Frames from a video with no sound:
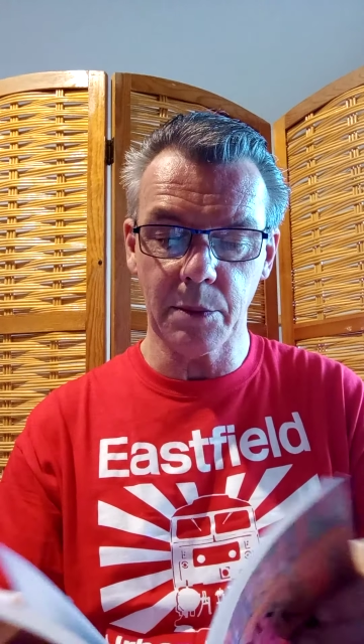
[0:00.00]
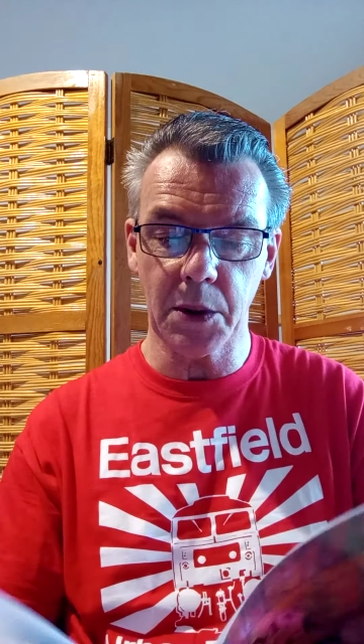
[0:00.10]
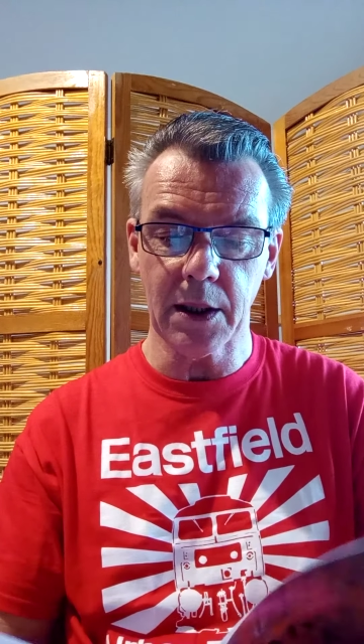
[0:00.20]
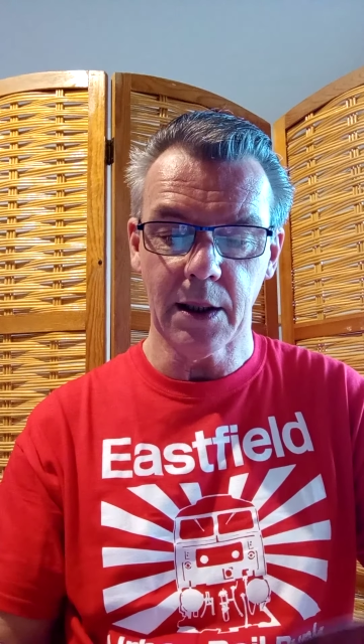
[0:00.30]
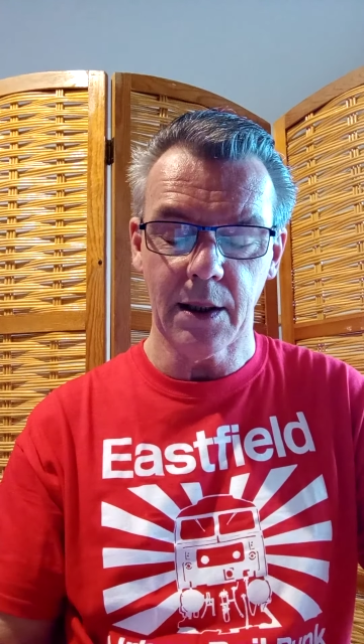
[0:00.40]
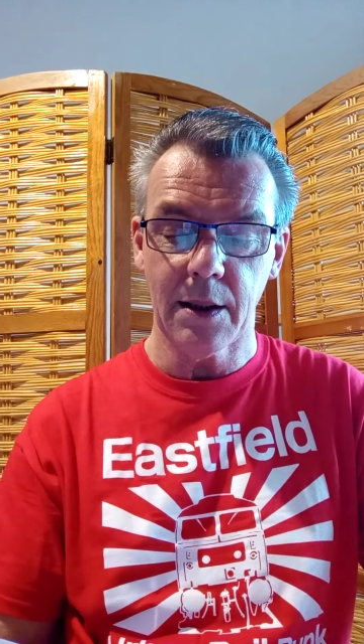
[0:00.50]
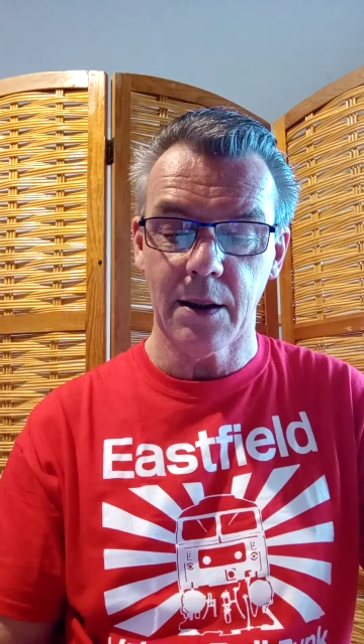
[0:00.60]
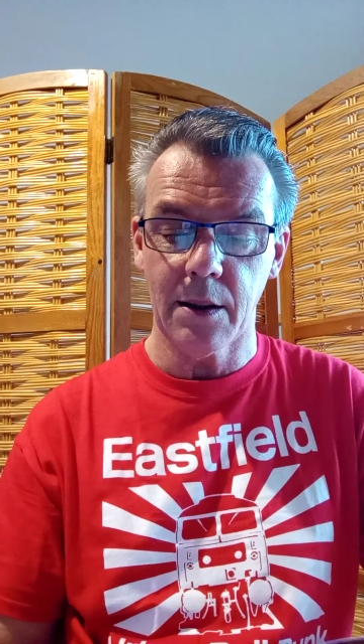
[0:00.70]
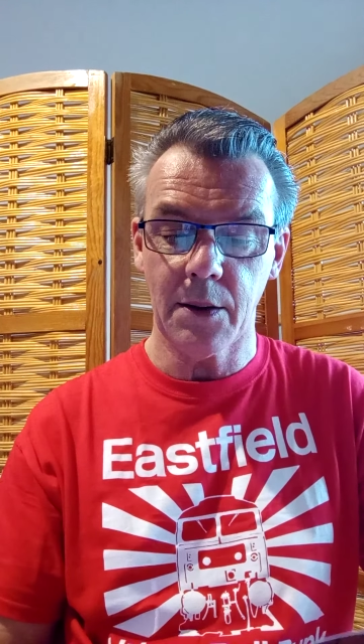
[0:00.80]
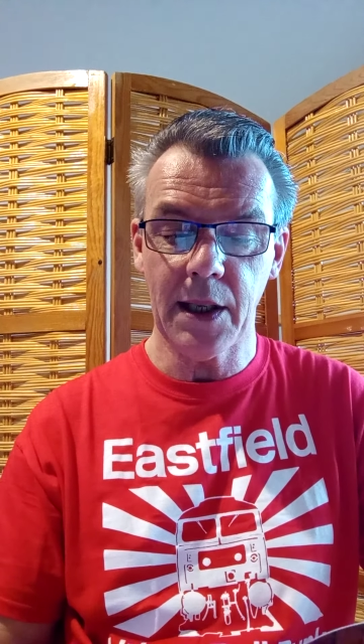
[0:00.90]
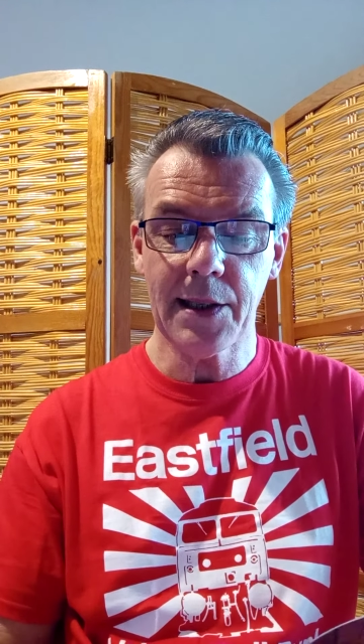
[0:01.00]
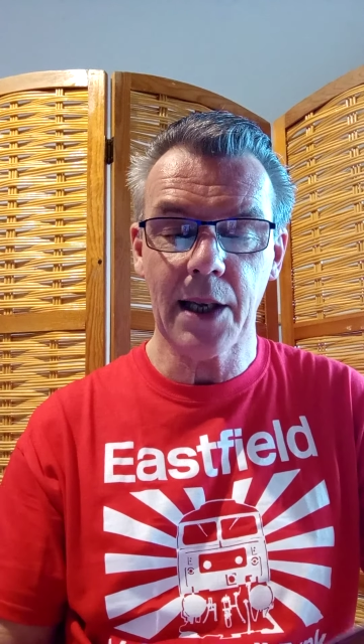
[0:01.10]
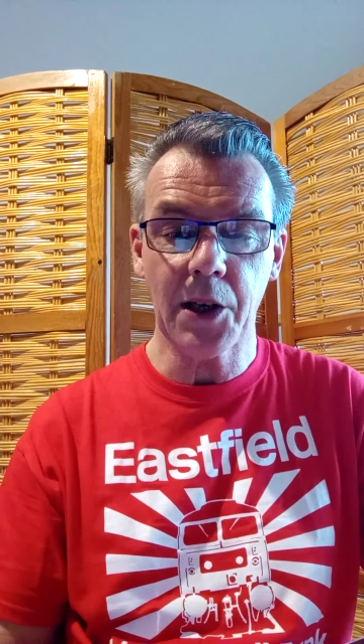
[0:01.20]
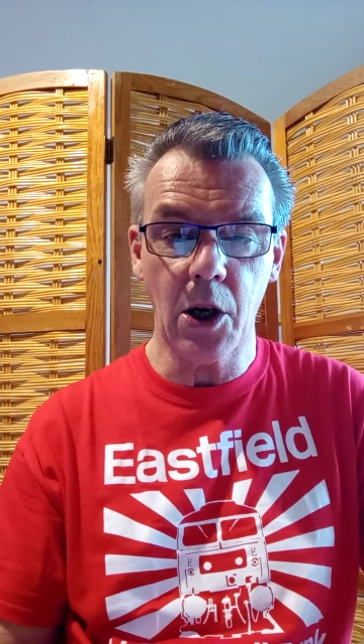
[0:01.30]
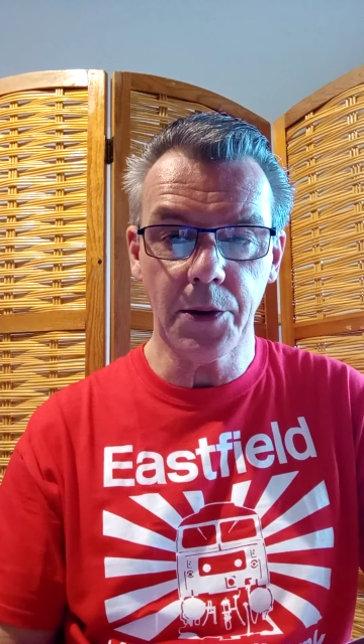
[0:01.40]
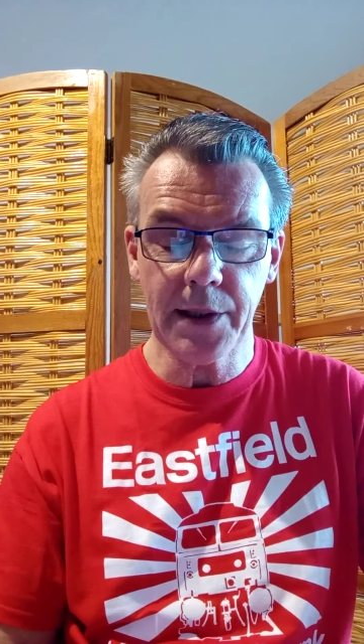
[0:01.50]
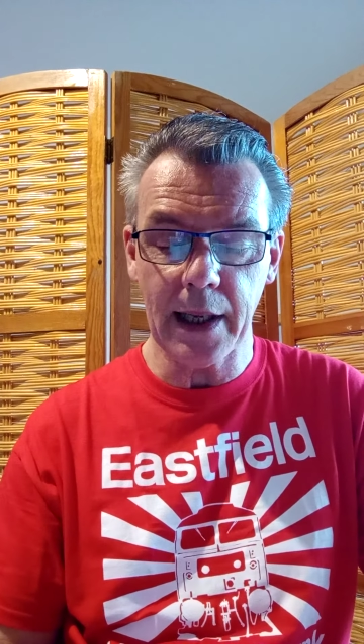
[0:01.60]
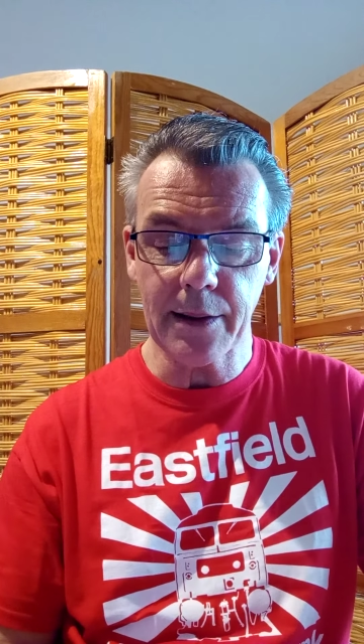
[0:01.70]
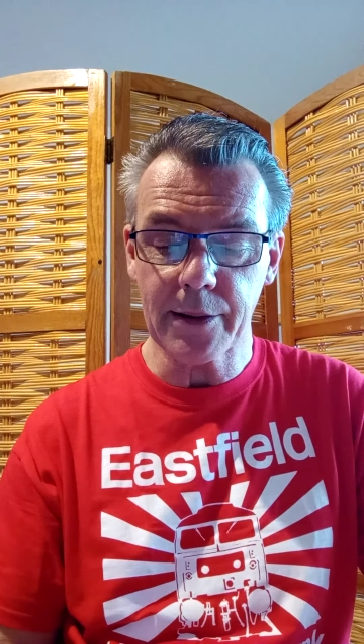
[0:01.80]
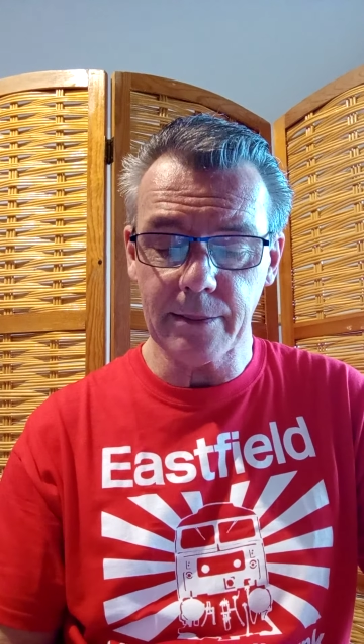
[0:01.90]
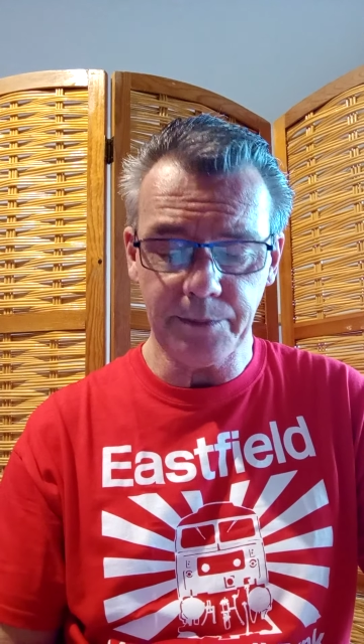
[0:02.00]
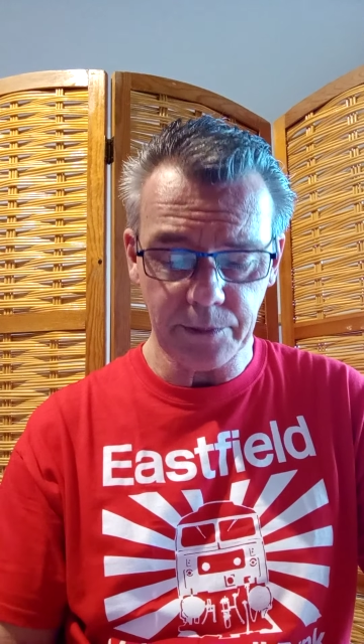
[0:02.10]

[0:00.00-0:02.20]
but these are the contents.